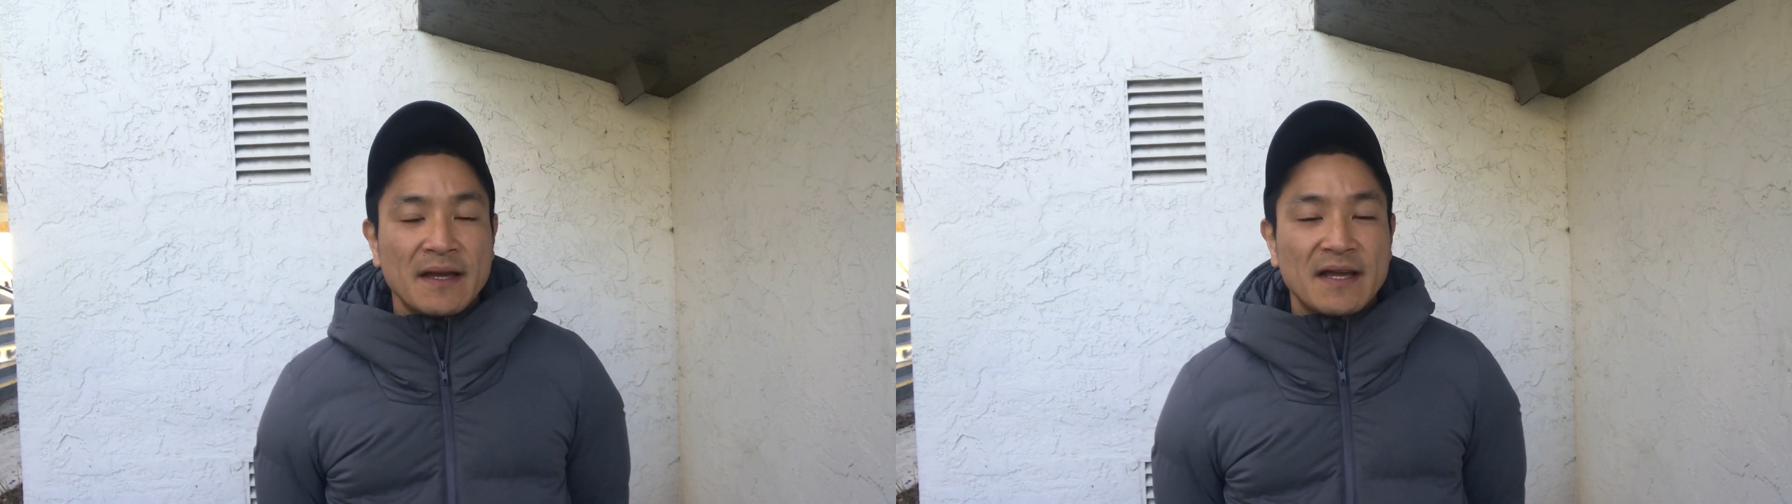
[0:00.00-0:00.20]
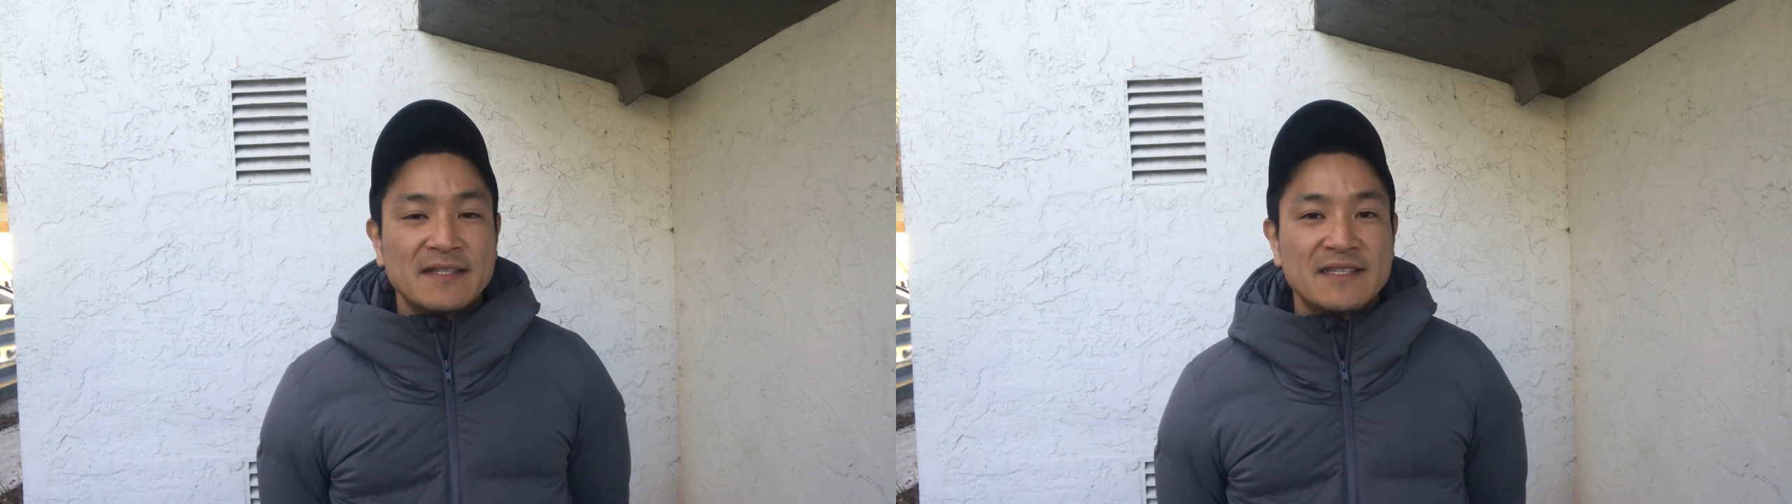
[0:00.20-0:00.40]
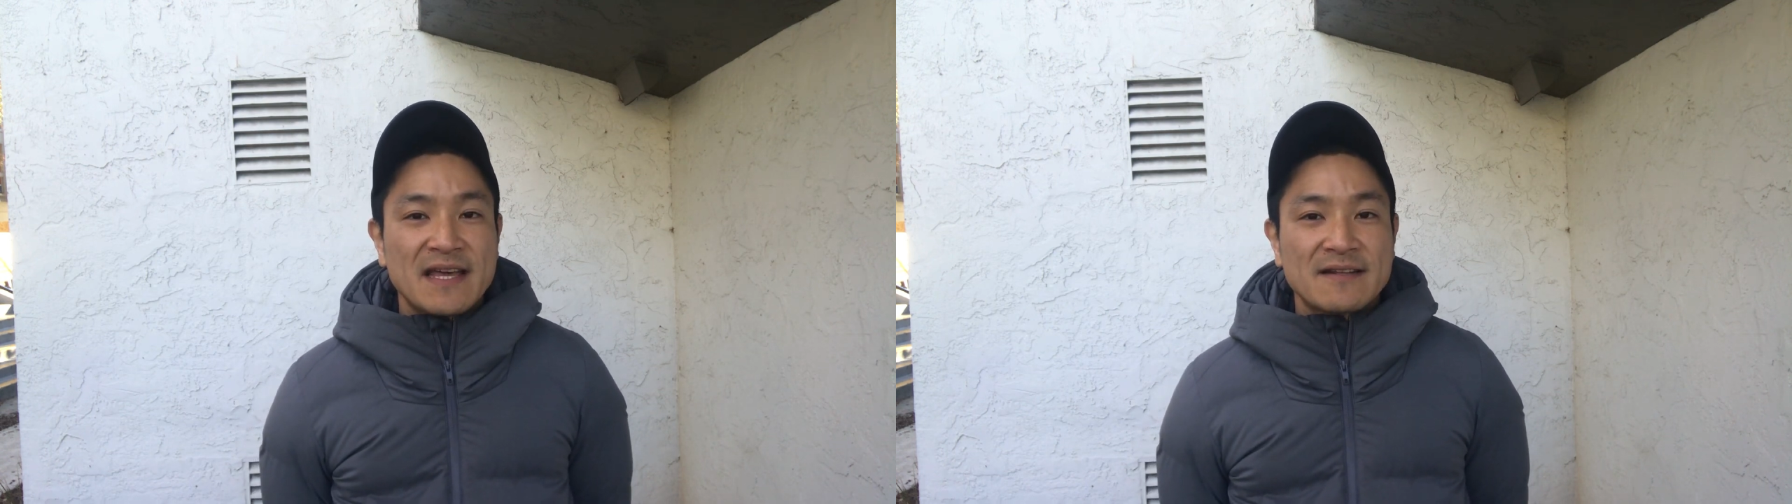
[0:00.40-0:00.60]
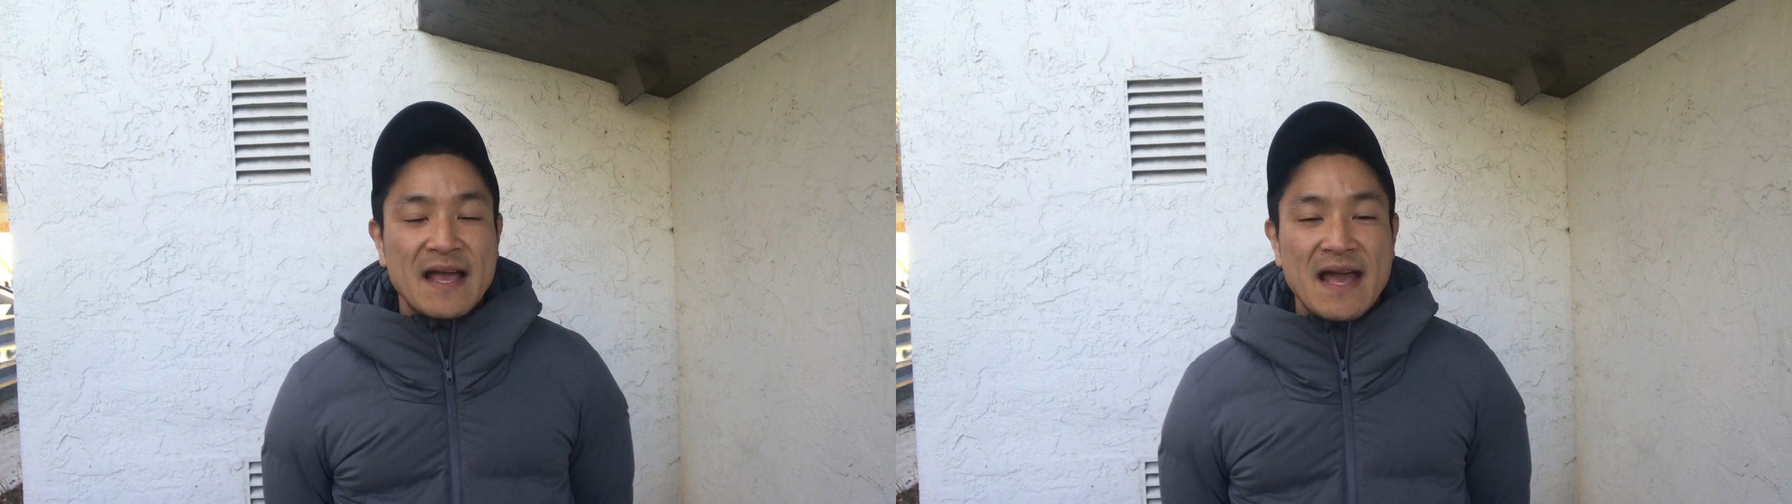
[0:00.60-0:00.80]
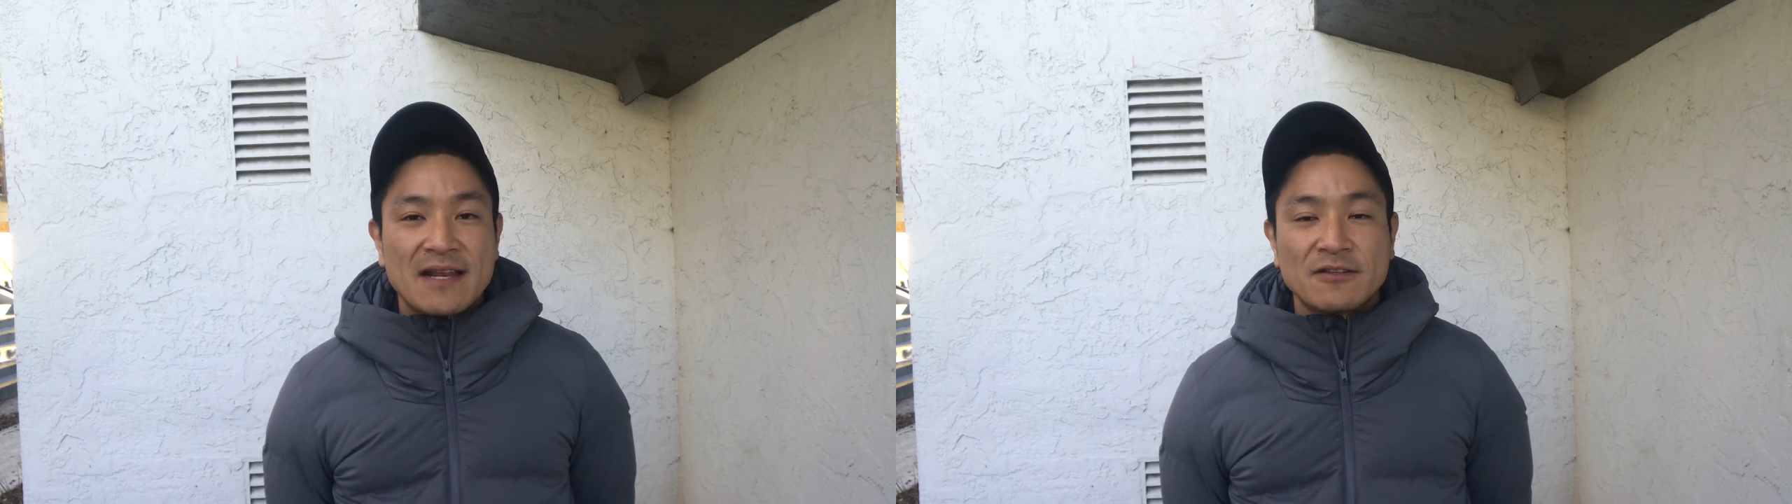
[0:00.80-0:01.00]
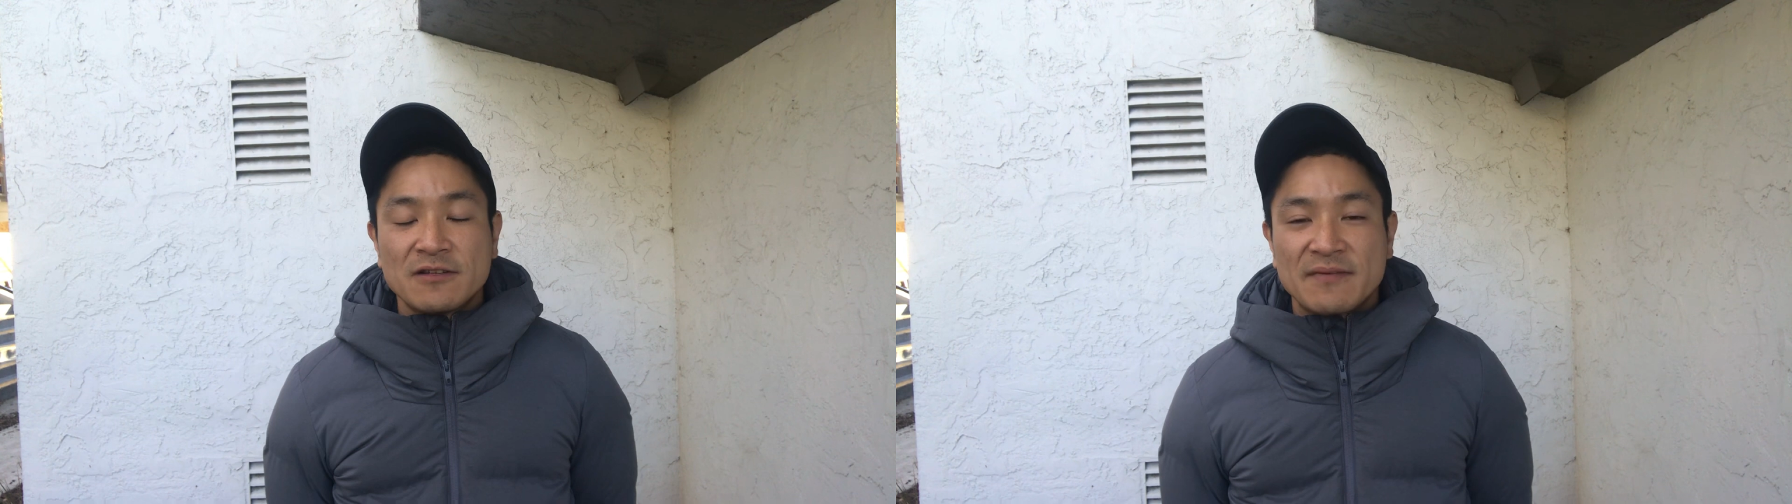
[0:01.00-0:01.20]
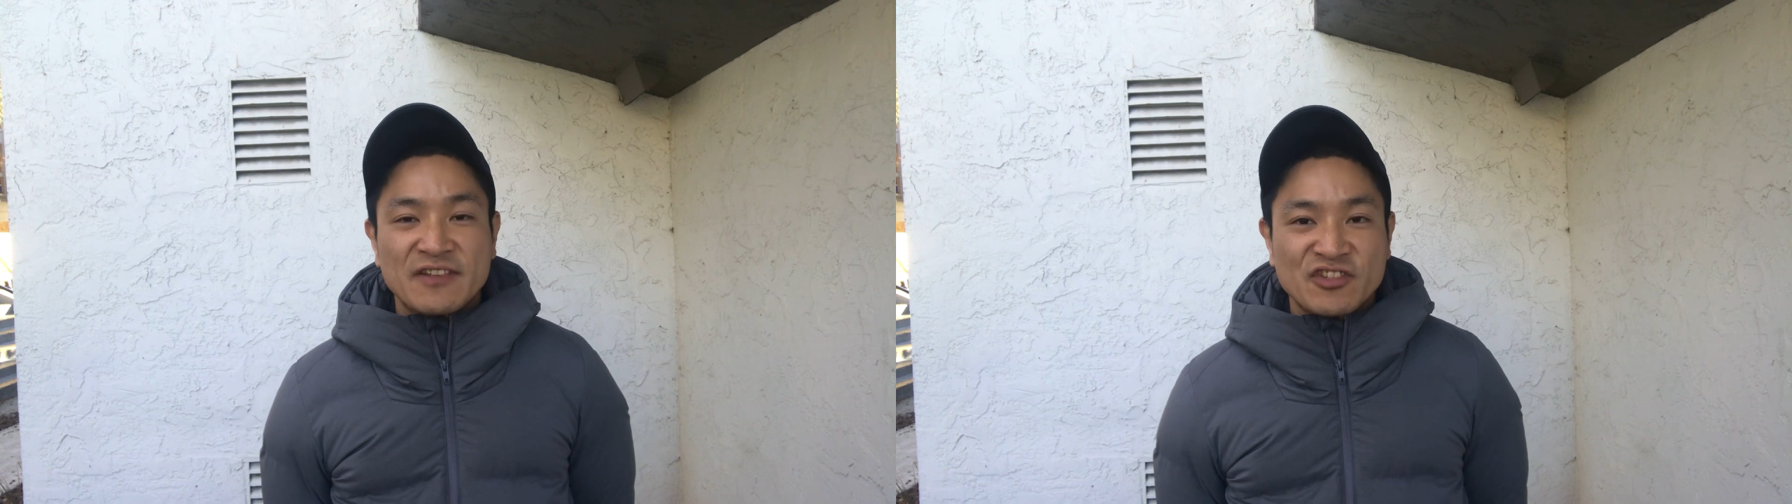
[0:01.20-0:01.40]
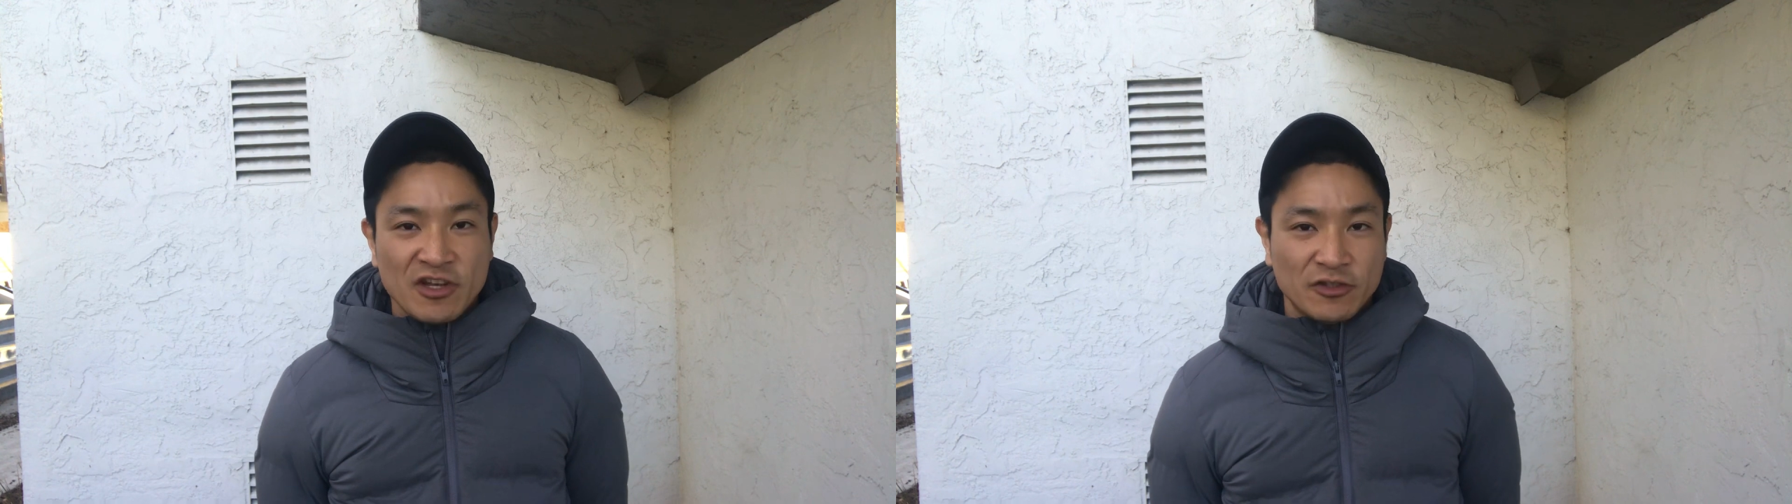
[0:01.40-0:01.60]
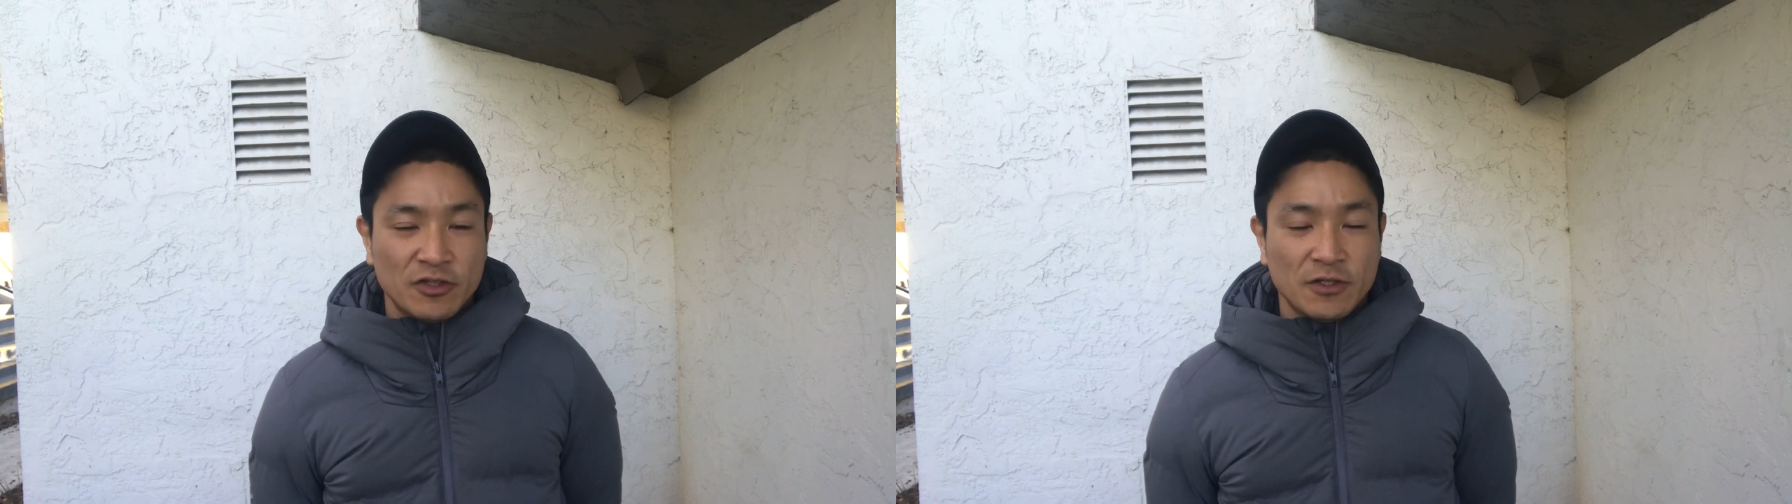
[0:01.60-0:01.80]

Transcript: I decided I had to give it a shot.